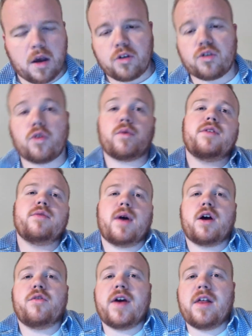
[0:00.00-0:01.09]
So the reason why
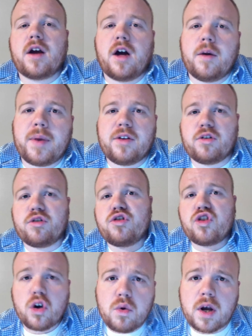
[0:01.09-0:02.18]
covalent compounds are
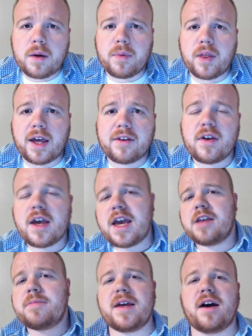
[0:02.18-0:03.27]
so complex
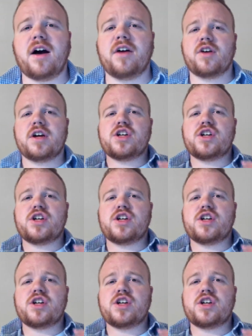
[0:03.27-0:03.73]
is because